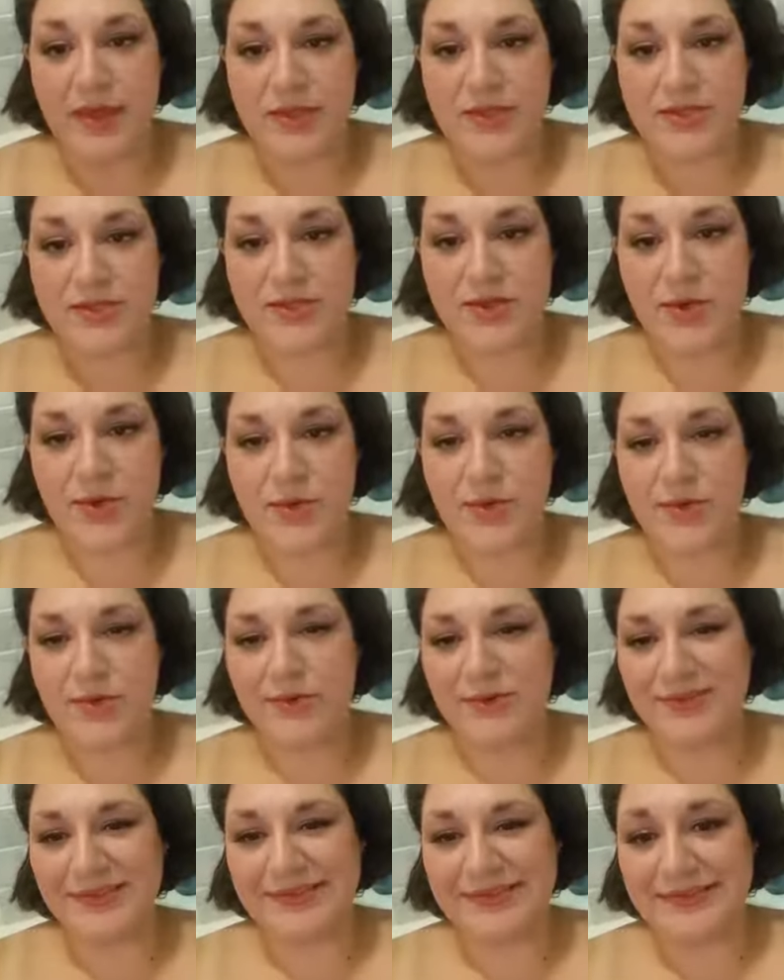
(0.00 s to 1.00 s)

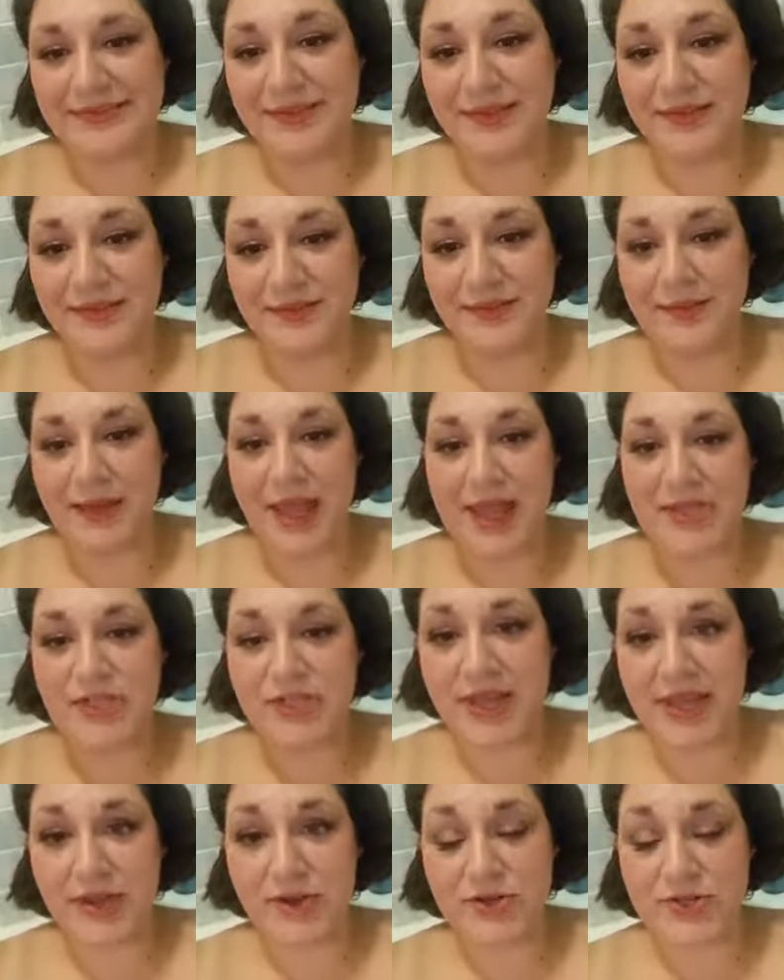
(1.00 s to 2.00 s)
So
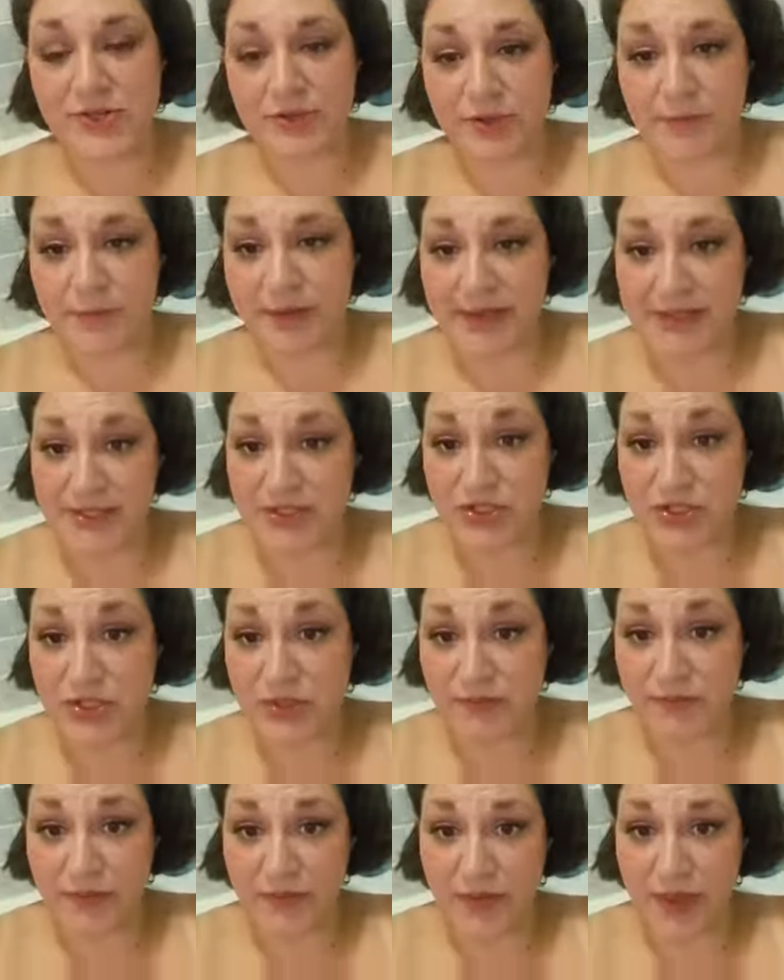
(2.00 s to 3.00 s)
educate your children because it's
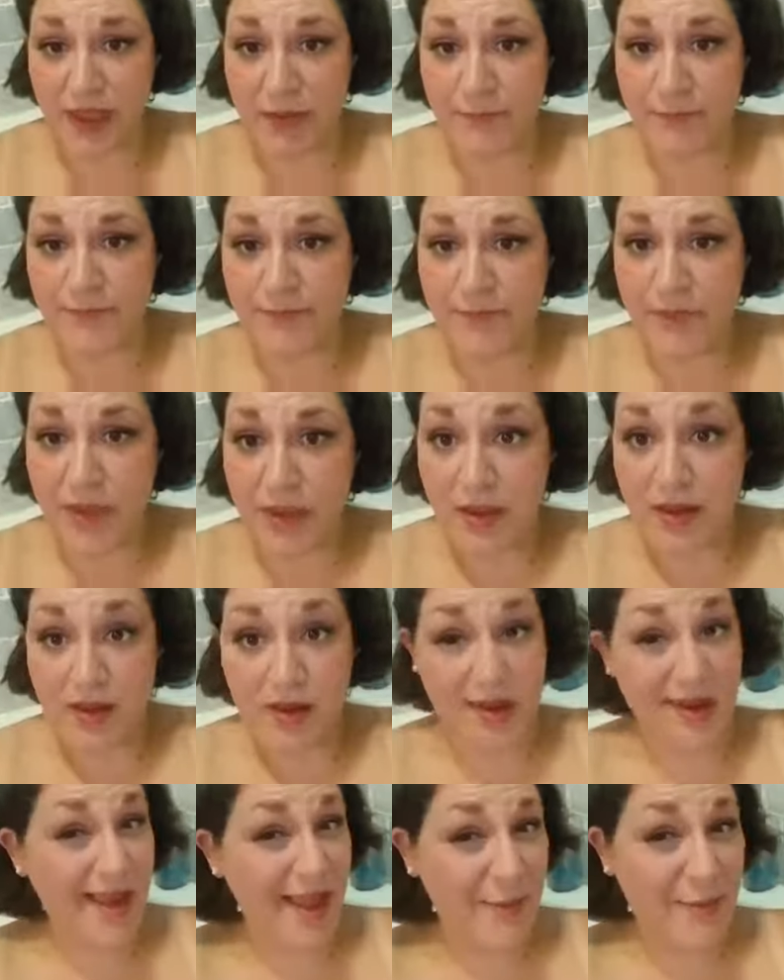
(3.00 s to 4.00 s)
good for them,
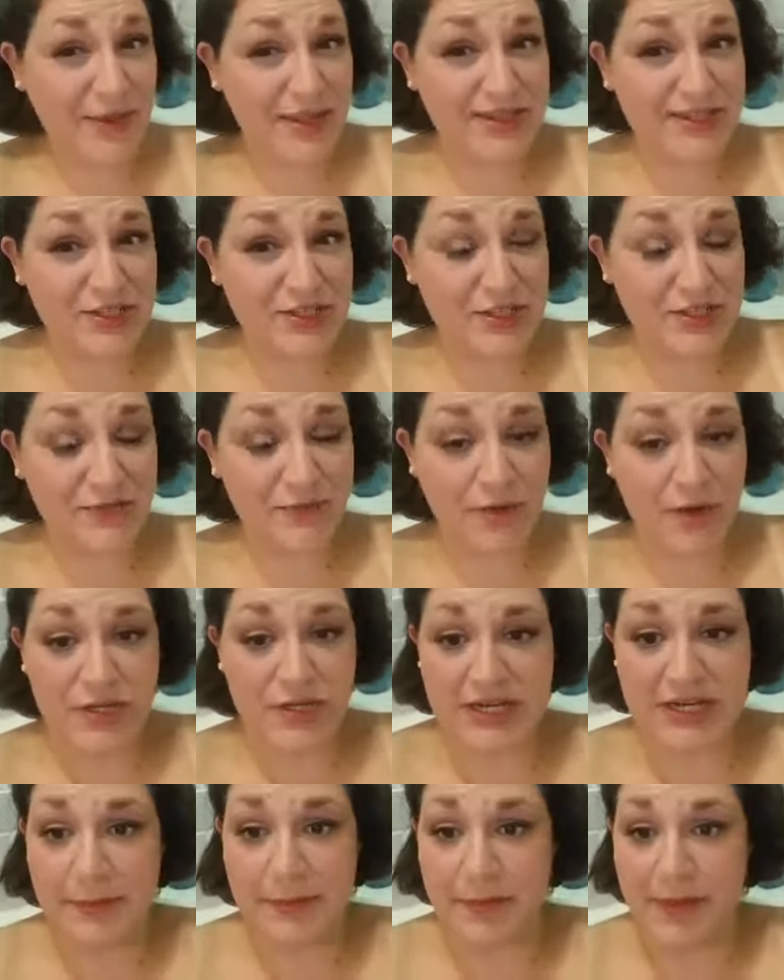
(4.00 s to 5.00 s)
not because it's good for our
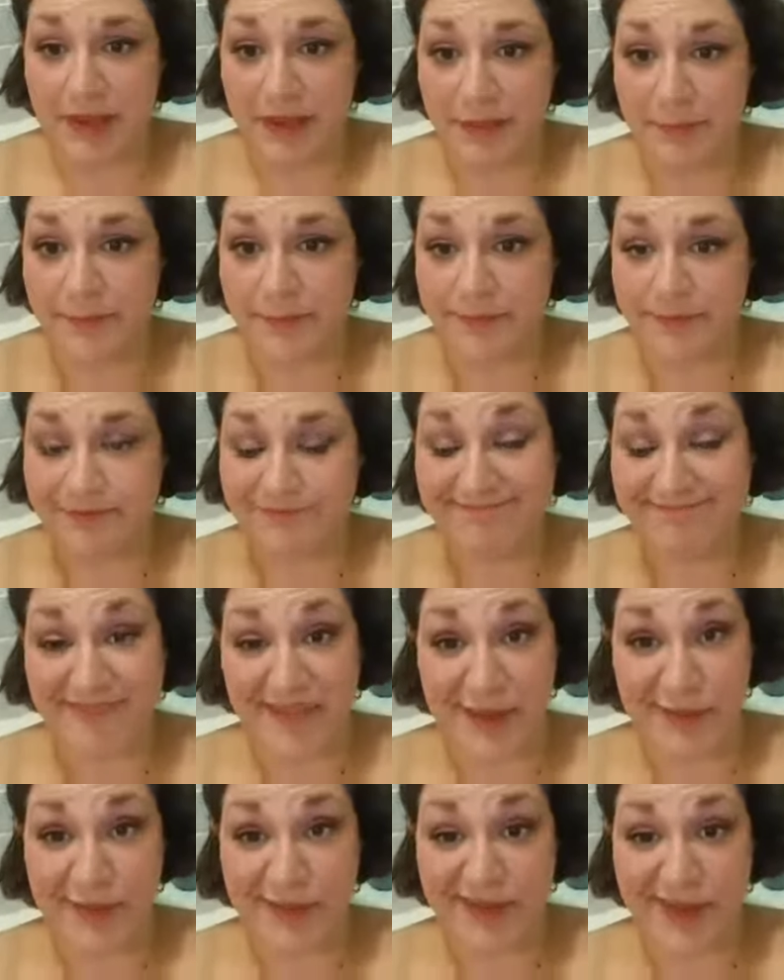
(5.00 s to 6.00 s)
GDP.
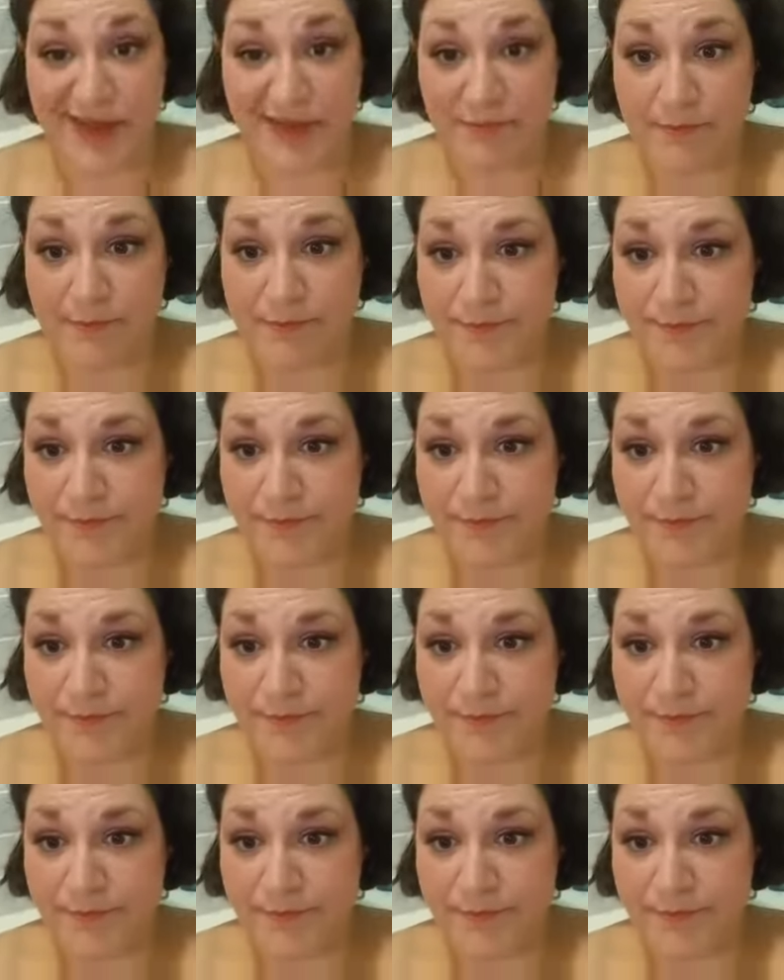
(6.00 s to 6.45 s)
How about that?